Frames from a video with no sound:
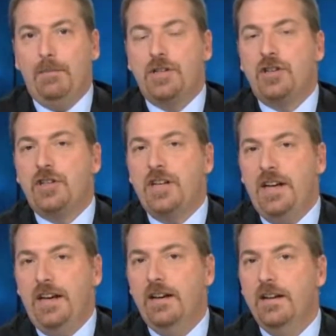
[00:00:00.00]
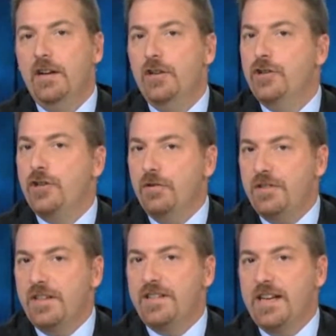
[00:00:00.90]
machine so
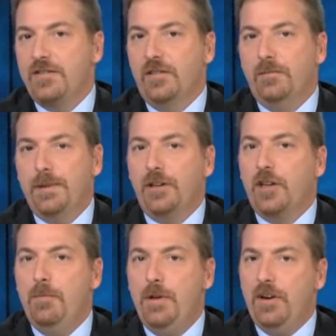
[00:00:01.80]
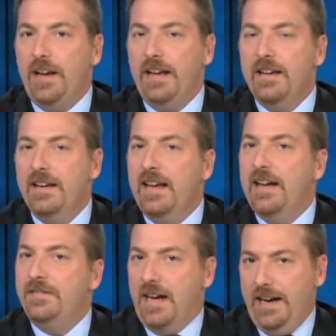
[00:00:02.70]
successful build a community
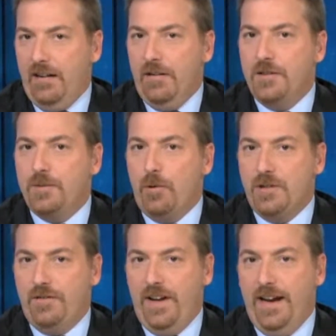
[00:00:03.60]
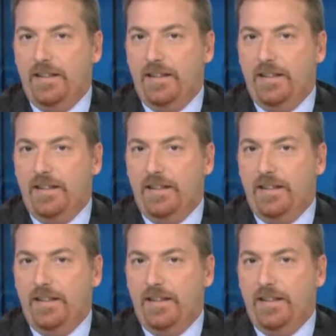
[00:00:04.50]
of die-hard sports fans?